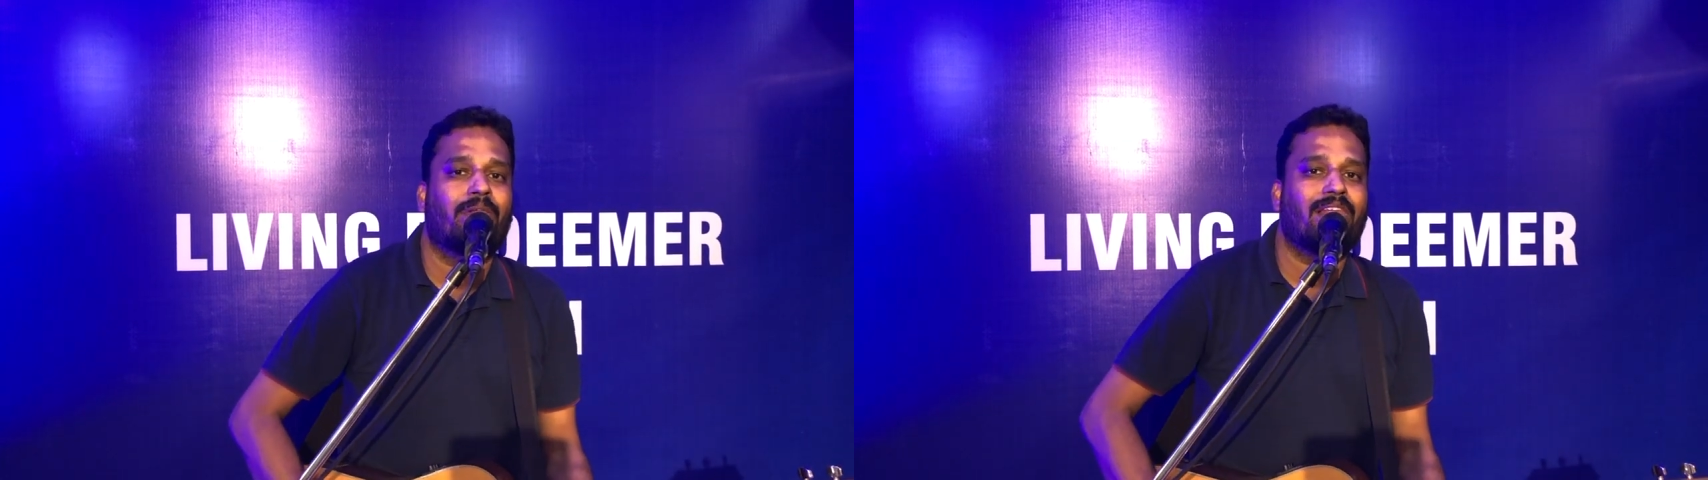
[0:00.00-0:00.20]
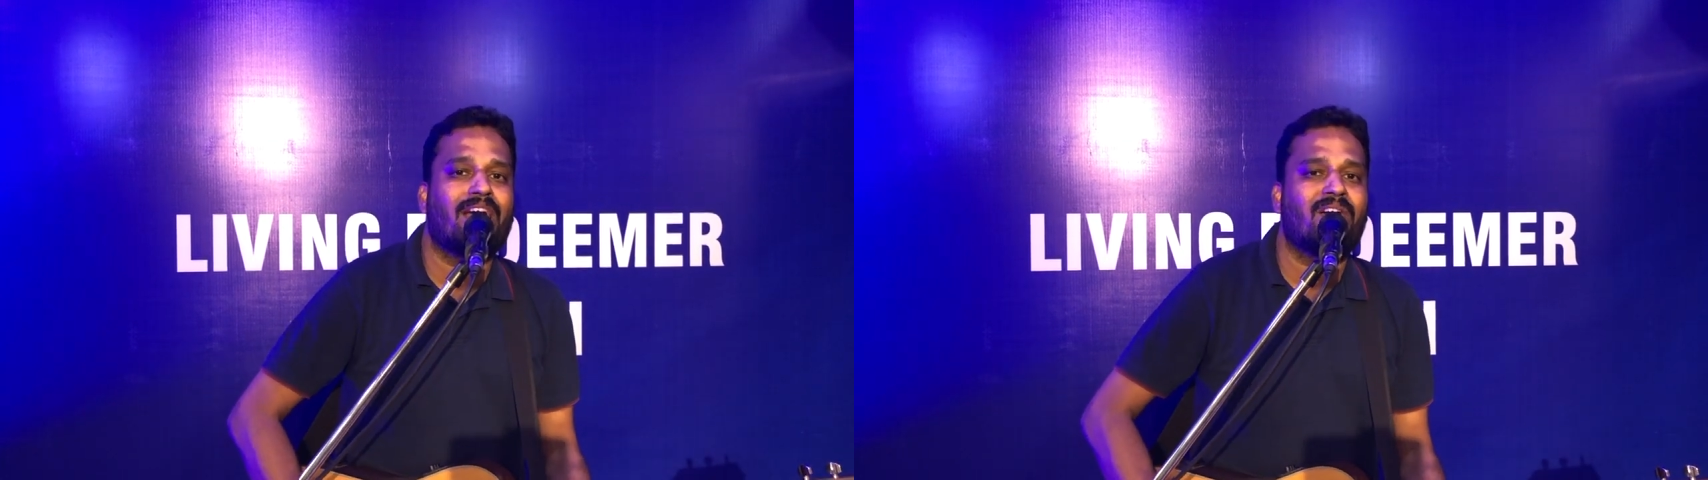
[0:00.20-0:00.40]

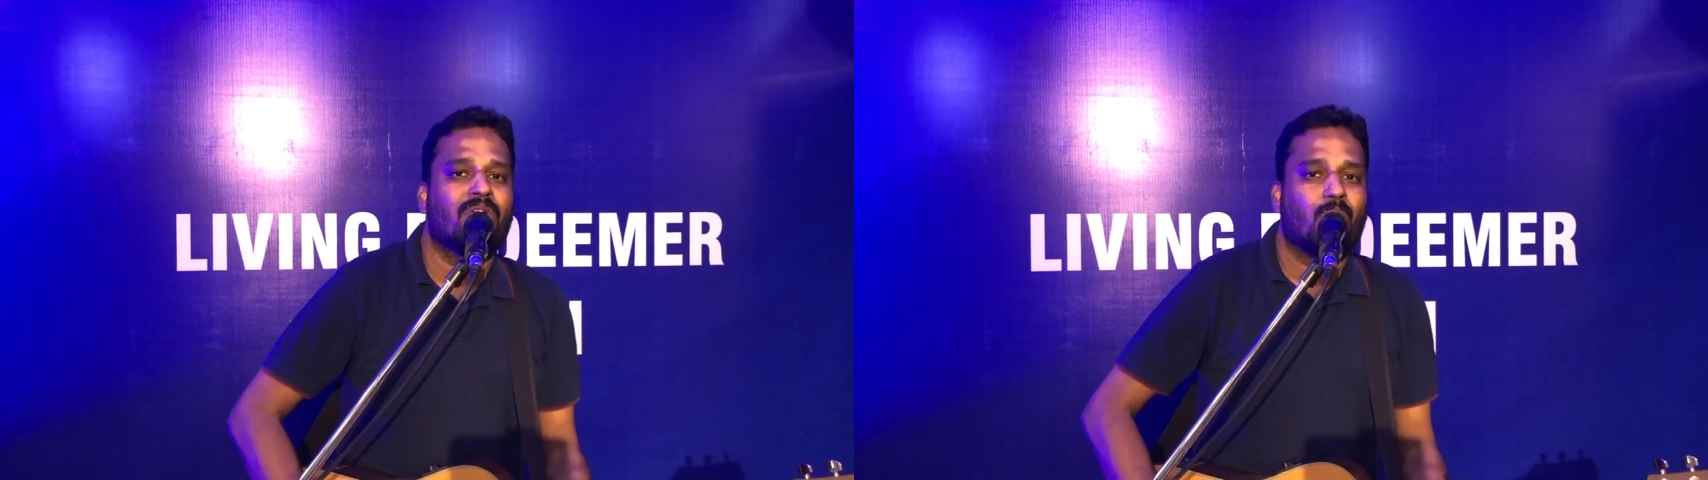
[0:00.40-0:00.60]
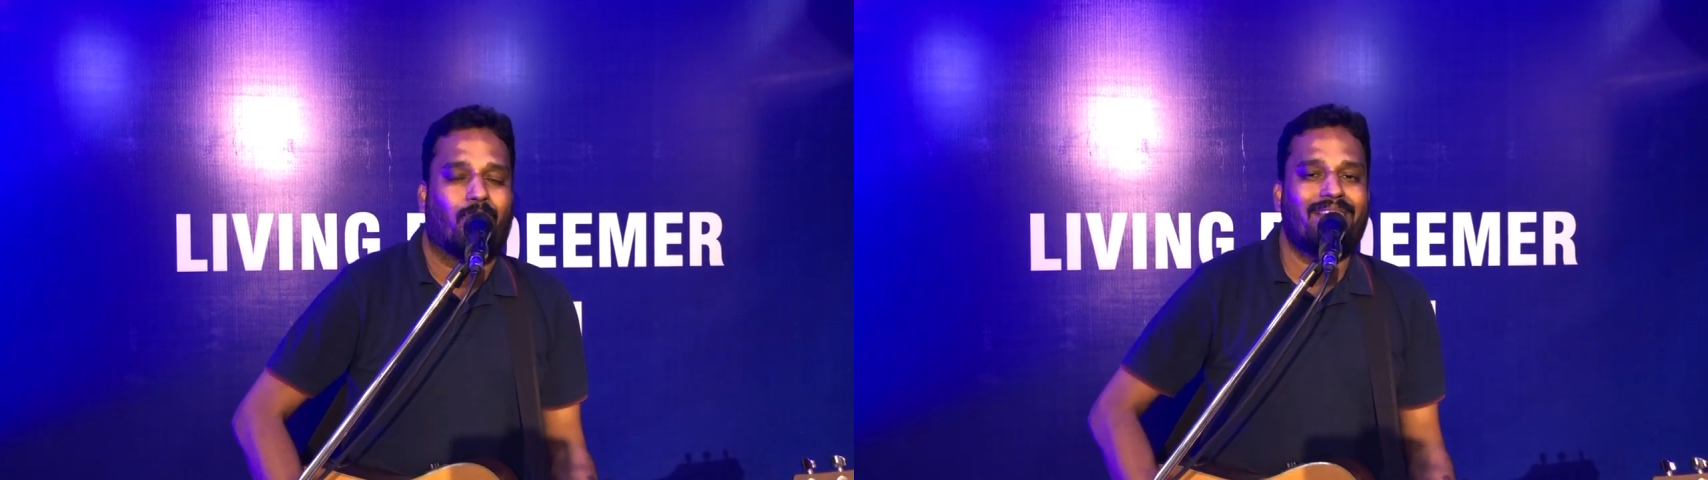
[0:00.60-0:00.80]

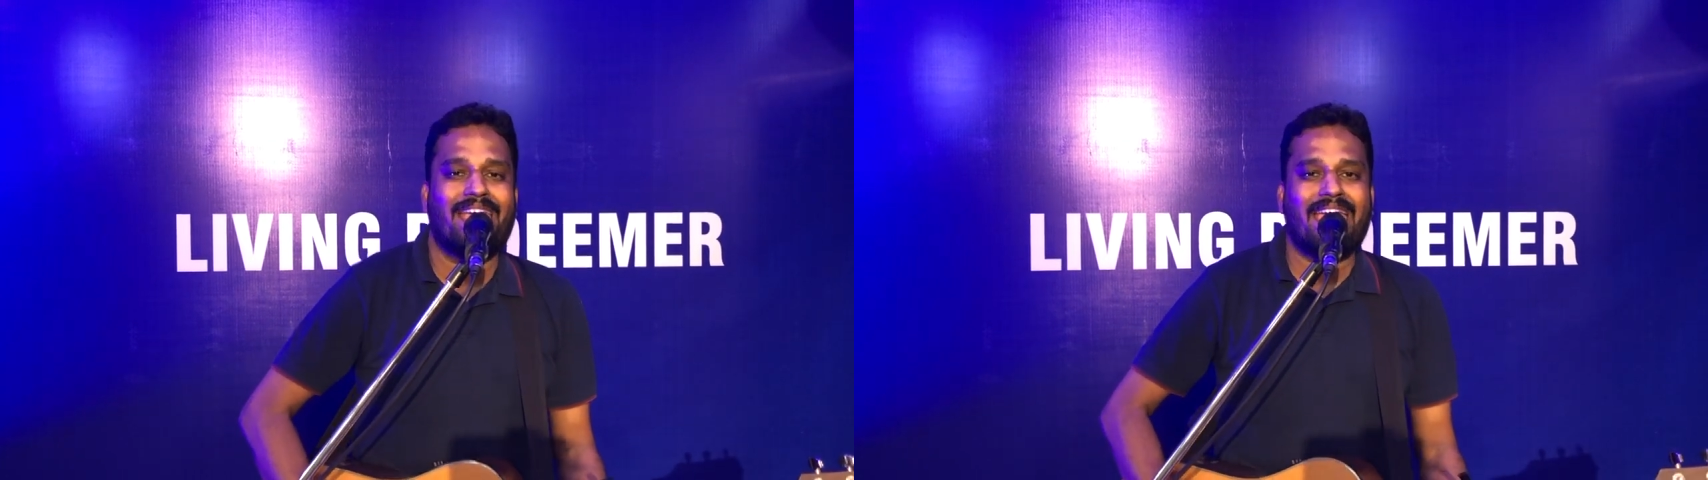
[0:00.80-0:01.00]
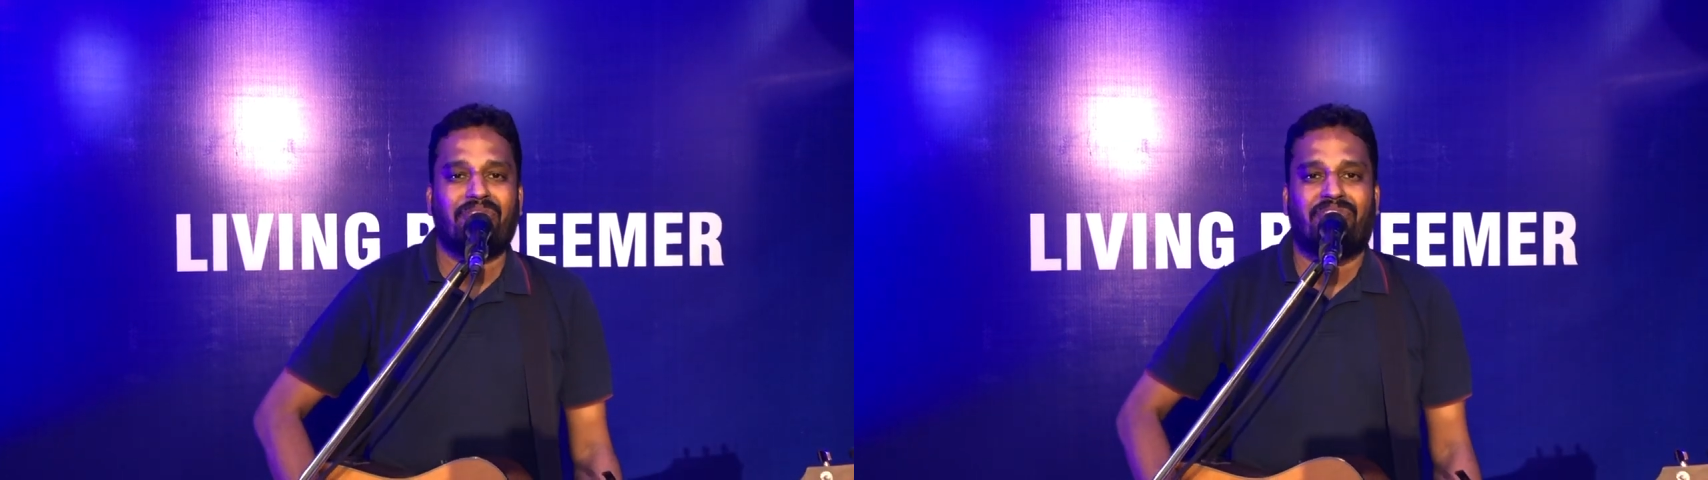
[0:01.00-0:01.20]
love will
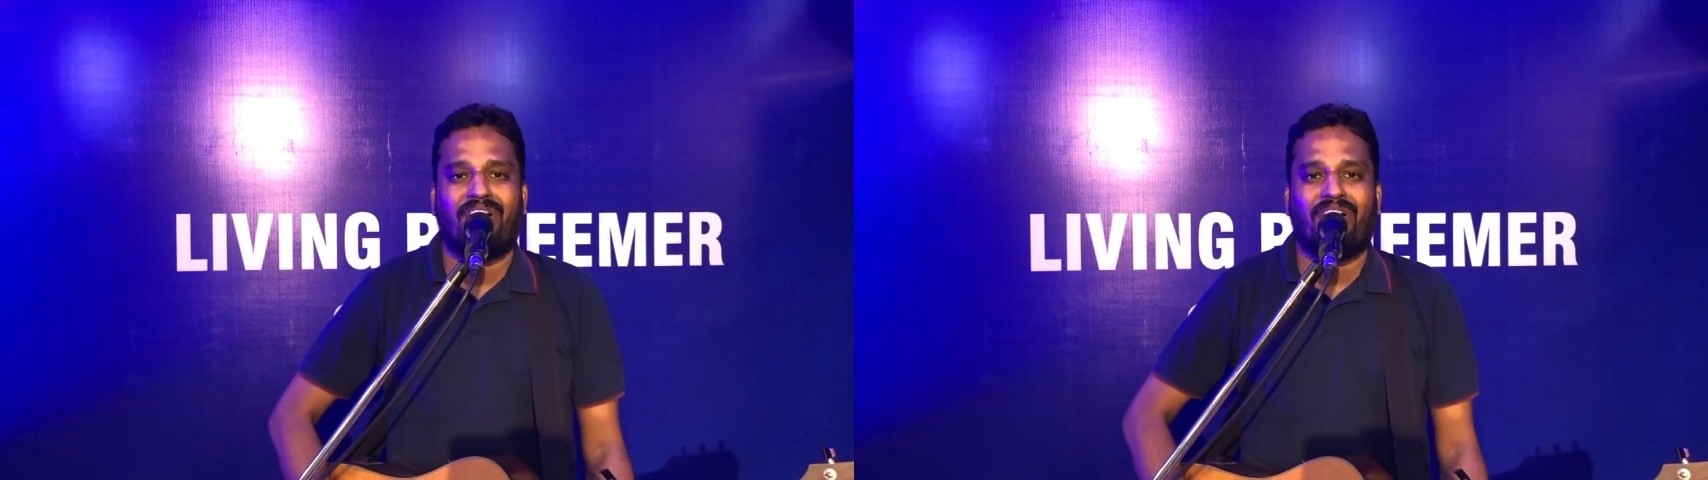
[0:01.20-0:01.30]
never